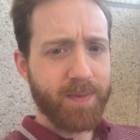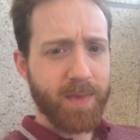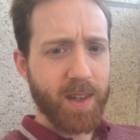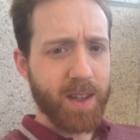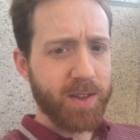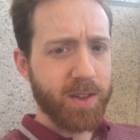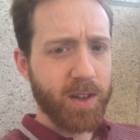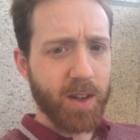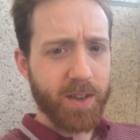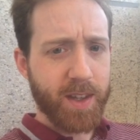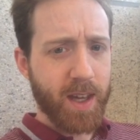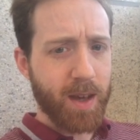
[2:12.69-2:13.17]

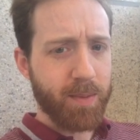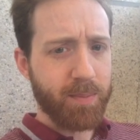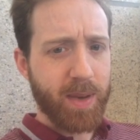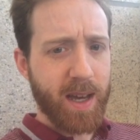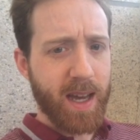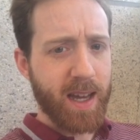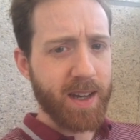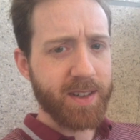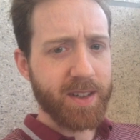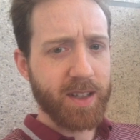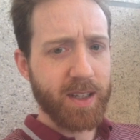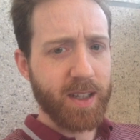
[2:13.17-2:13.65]
It's not that
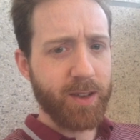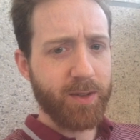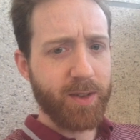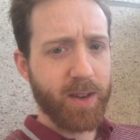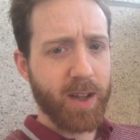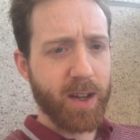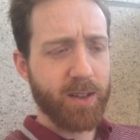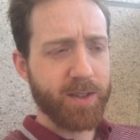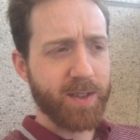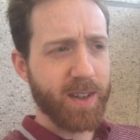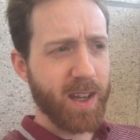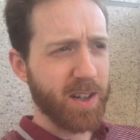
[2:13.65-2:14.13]
bad to live
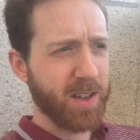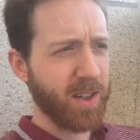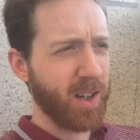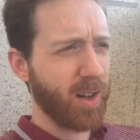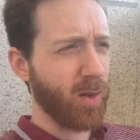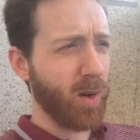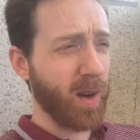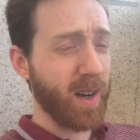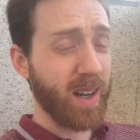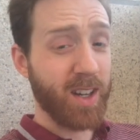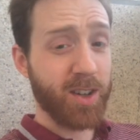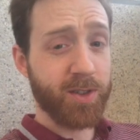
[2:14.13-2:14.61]
here. It's actually
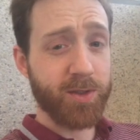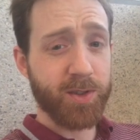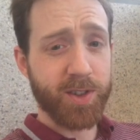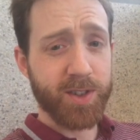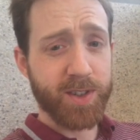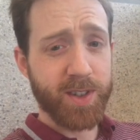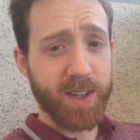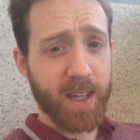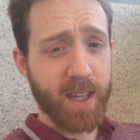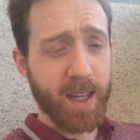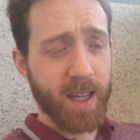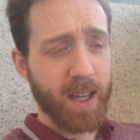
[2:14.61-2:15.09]
quite
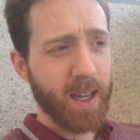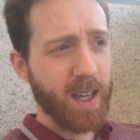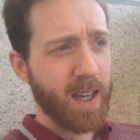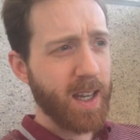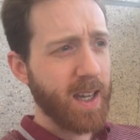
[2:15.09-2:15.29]
interesting,